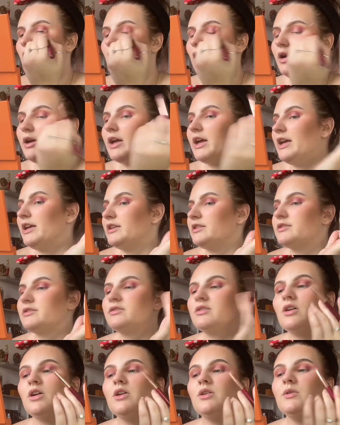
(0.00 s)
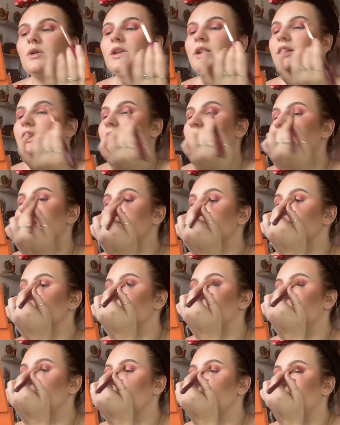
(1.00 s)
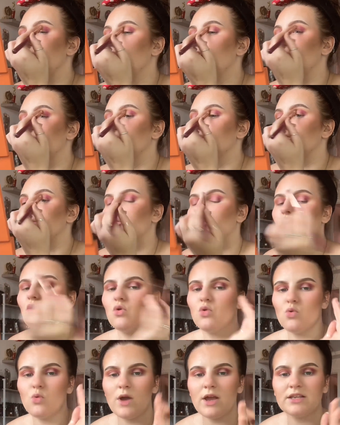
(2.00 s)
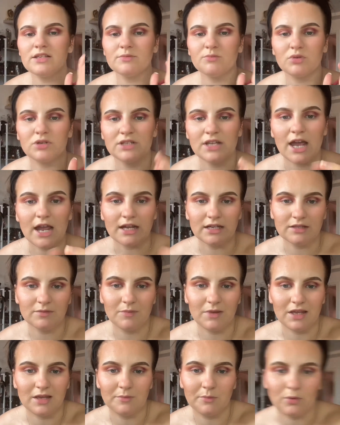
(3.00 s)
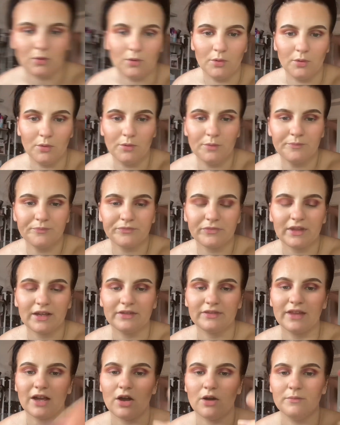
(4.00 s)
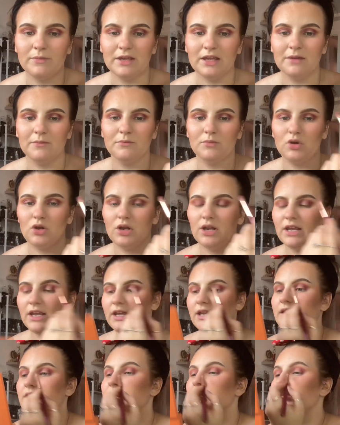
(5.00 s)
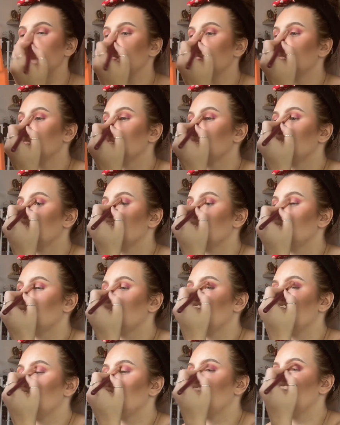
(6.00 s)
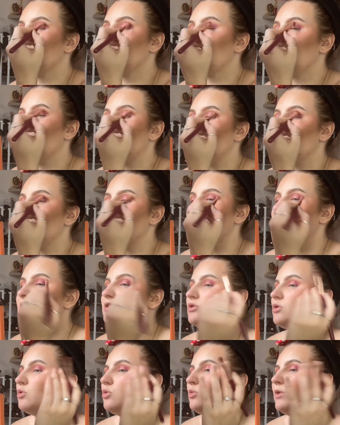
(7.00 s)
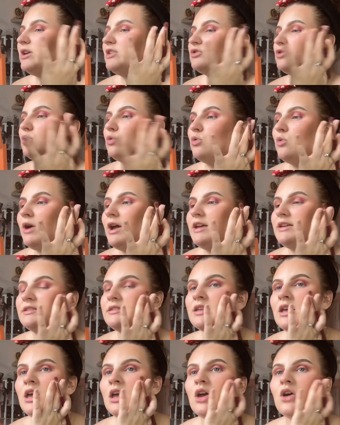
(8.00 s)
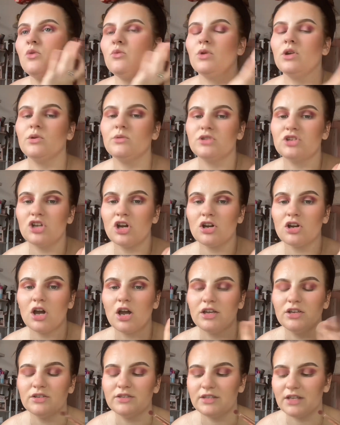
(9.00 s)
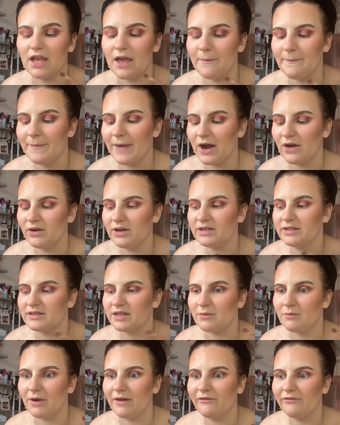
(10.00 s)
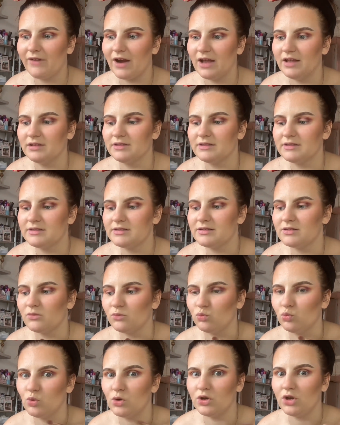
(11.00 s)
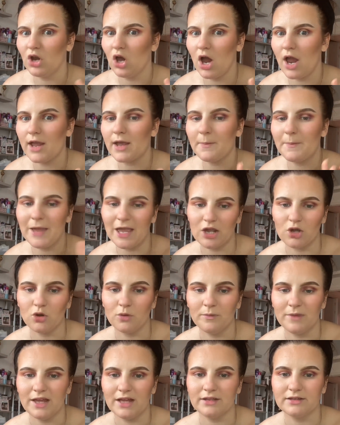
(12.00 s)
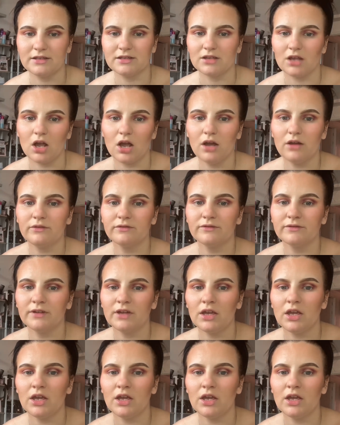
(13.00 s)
Okay, so next one is always protect people that are being bullied. Always, always, always. When I was younger, I used to get embarrassed that my friends would like pick on me and stuff